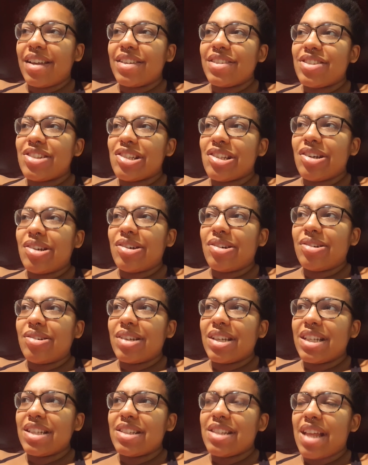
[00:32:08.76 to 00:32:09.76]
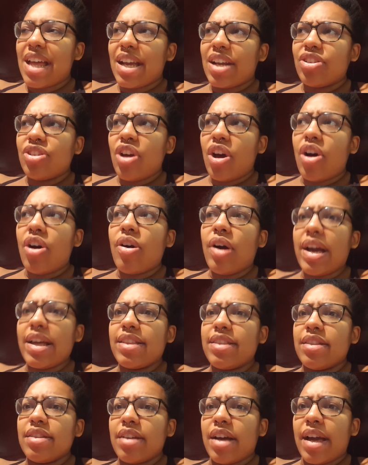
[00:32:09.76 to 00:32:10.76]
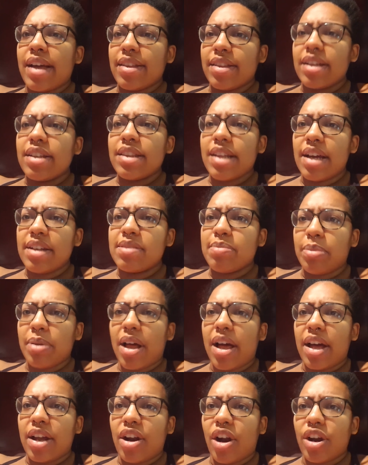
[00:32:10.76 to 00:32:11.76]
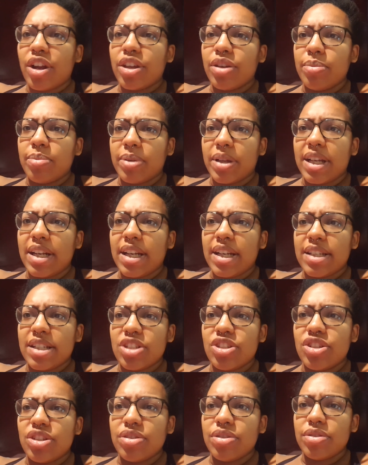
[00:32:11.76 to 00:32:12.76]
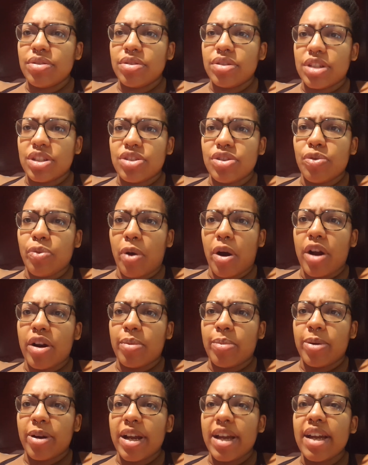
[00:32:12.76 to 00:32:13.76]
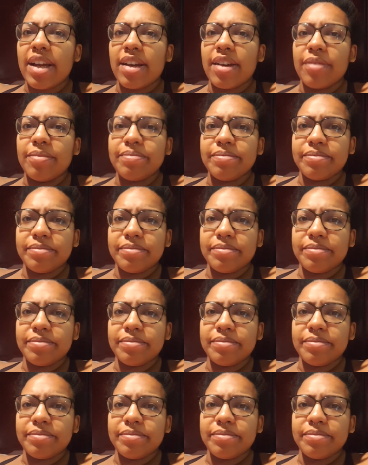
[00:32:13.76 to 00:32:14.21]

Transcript: So he's like, no, I think that's blood. Are you bleeding? Did your water break?